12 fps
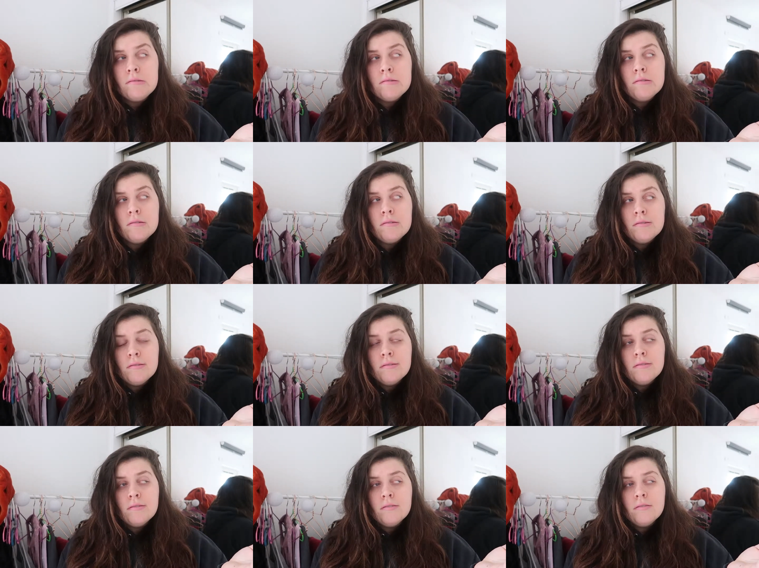
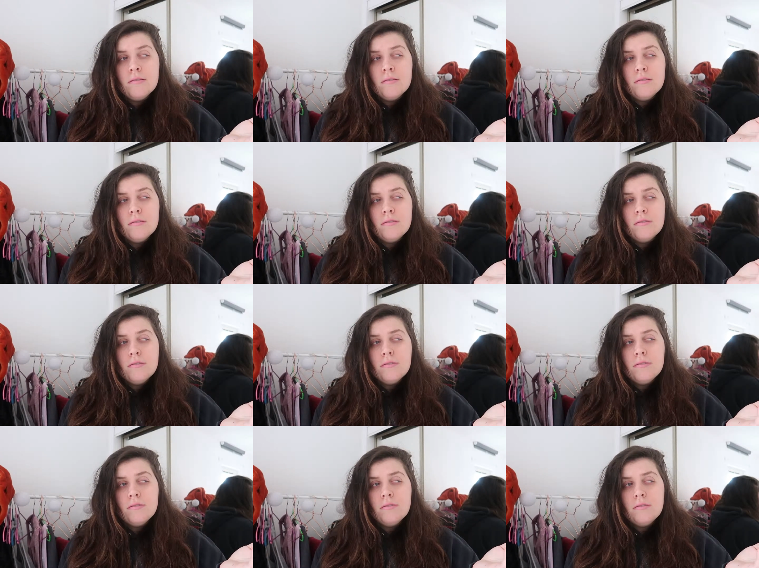
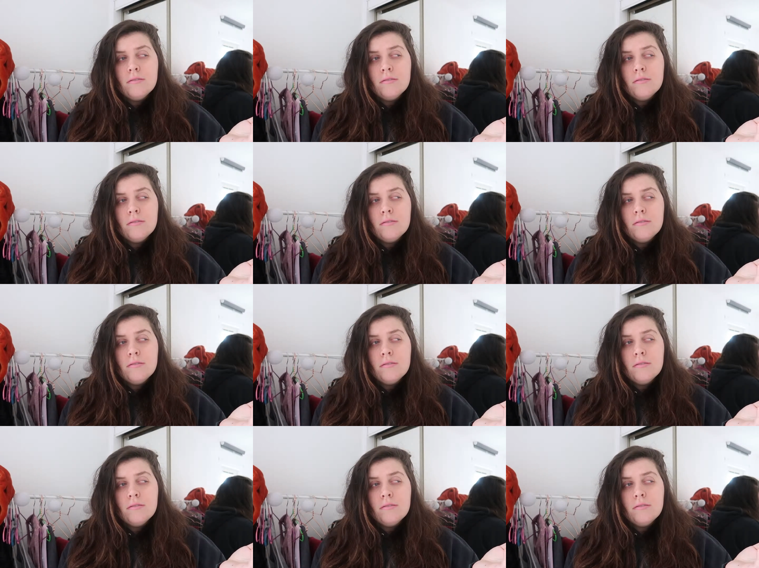[no speech]